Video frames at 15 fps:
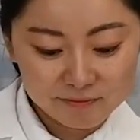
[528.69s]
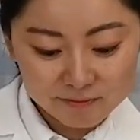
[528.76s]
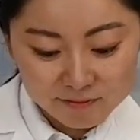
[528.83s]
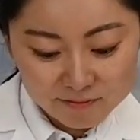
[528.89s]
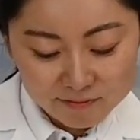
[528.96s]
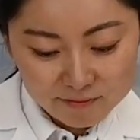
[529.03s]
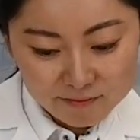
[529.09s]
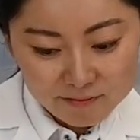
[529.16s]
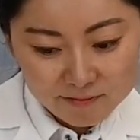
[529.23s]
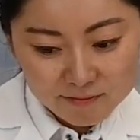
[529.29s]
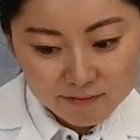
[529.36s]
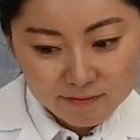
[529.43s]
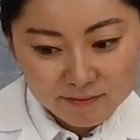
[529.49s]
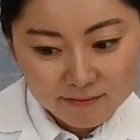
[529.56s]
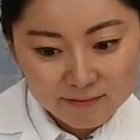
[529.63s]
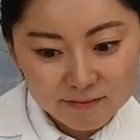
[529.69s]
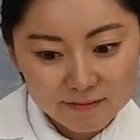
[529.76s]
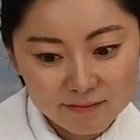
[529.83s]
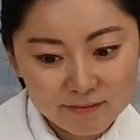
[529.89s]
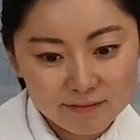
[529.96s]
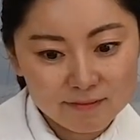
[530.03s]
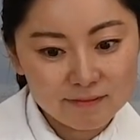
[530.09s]

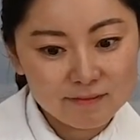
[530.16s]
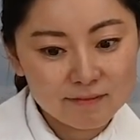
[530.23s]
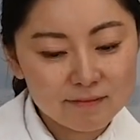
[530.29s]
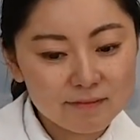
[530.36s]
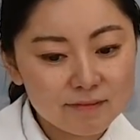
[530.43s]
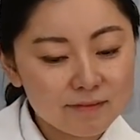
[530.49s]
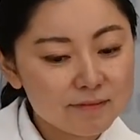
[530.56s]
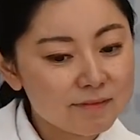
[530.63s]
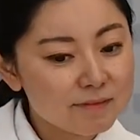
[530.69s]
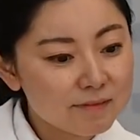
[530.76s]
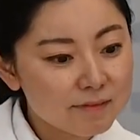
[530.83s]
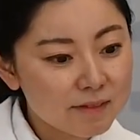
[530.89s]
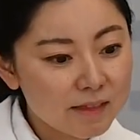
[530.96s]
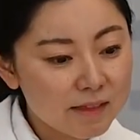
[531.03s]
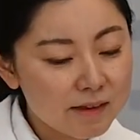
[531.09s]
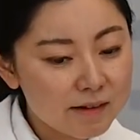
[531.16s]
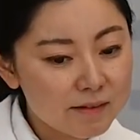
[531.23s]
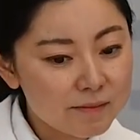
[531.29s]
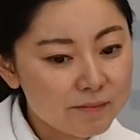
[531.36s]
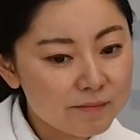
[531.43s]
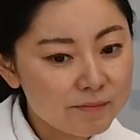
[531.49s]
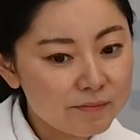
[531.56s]

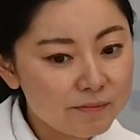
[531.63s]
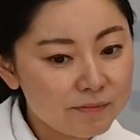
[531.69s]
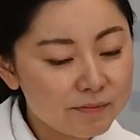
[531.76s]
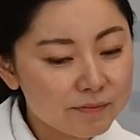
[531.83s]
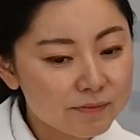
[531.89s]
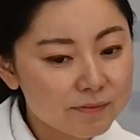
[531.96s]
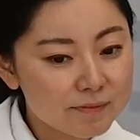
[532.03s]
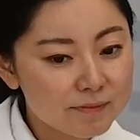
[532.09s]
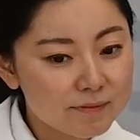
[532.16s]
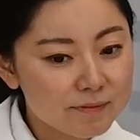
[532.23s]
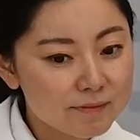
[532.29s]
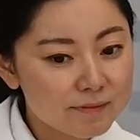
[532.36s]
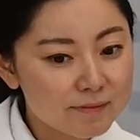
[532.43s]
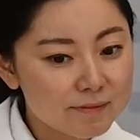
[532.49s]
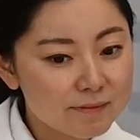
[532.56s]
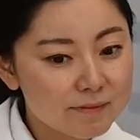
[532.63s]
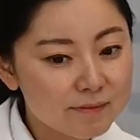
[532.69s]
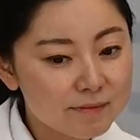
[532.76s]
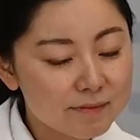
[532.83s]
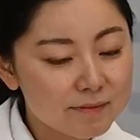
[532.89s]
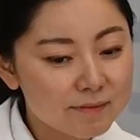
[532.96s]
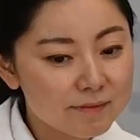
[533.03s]

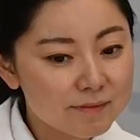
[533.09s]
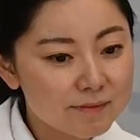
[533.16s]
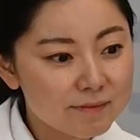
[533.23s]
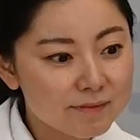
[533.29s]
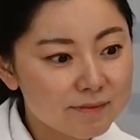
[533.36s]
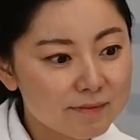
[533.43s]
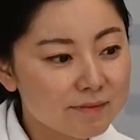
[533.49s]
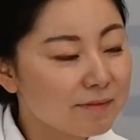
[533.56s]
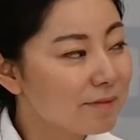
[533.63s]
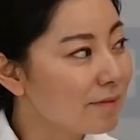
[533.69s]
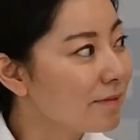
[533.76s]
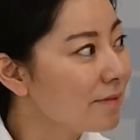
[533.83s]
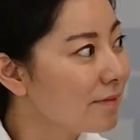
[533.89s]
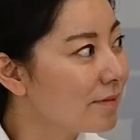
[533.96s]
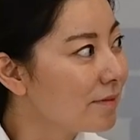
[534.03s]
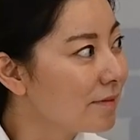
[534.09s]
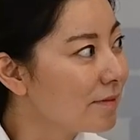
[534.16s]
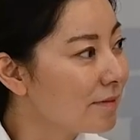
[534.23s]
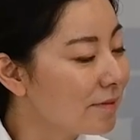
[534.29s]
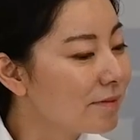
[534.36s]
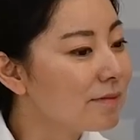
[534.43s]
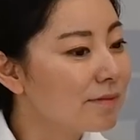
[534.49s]

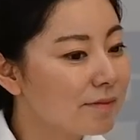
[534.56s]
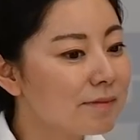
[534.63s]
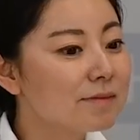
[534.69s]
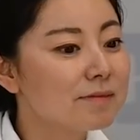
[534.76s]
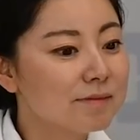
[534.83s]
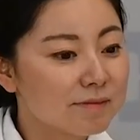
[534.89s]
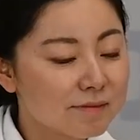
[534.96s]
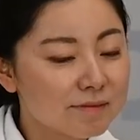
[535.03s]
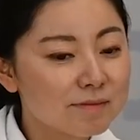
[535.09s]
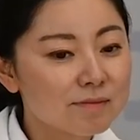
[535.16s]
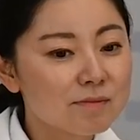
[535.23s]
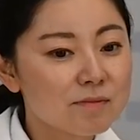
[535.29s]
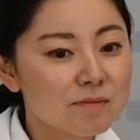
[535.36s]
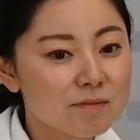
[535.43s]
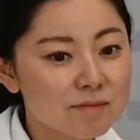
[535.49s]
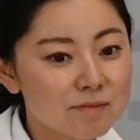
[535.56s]
[no speech]